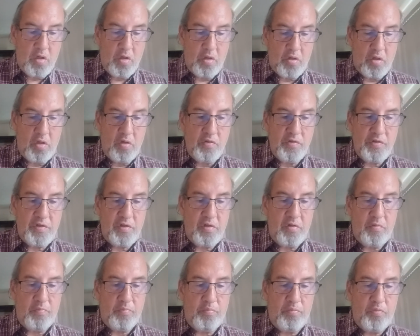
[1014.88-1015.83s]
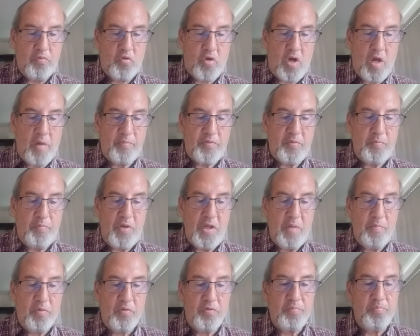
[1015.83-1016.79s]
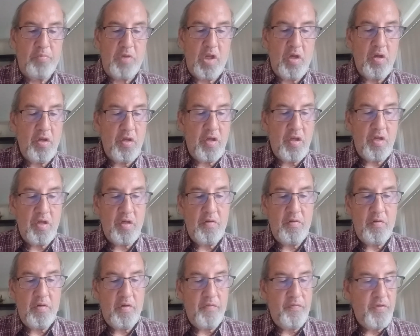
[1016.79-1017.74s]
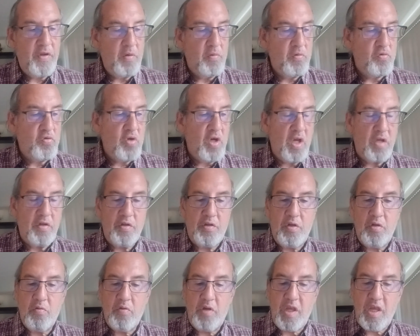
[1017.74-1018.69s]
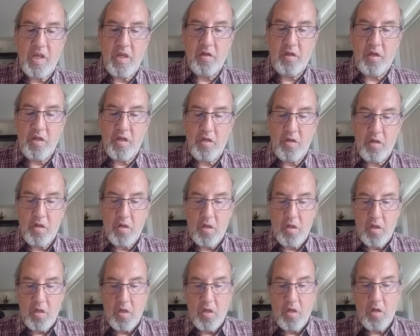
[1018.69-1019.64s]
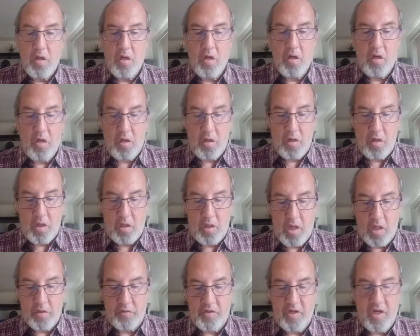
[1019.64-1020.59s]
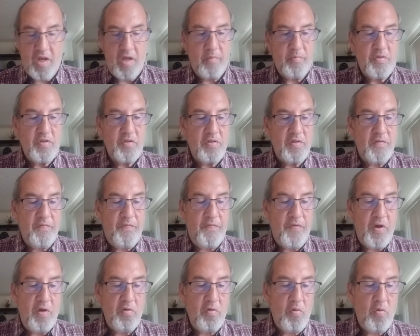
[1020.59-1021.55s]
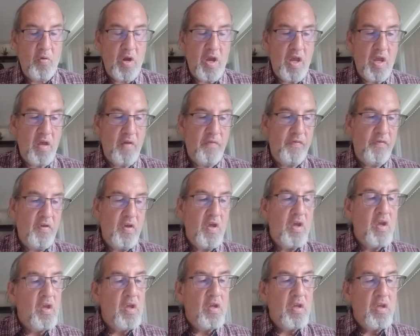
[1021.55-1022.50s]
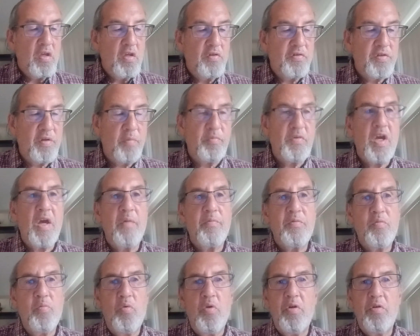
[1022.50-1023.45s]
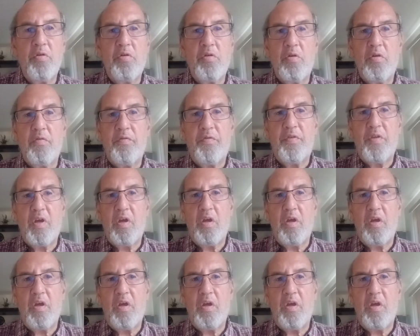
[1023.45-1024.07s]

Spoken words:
using drops of people's blood if they were trying to do a healing. A lot of times it's the photograph. You sometimes wonder if